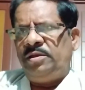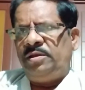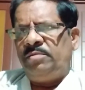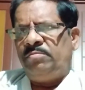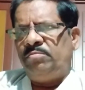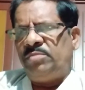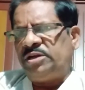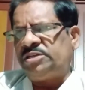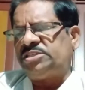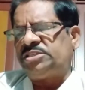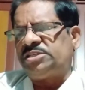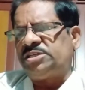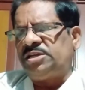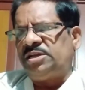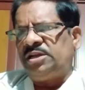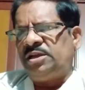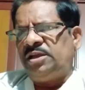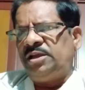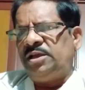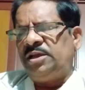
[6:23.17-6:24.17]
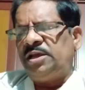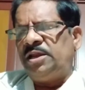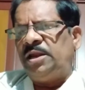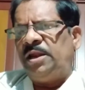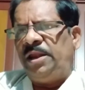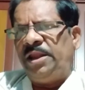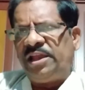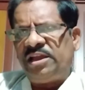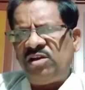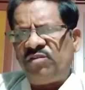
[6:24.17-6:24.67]
But
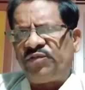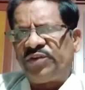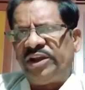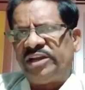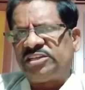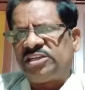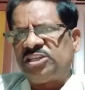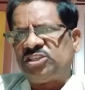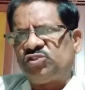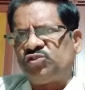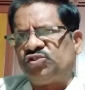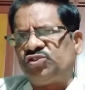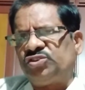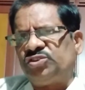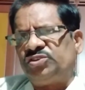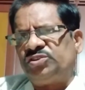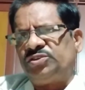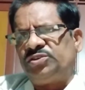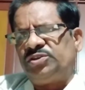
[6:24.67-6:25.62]
League of Nations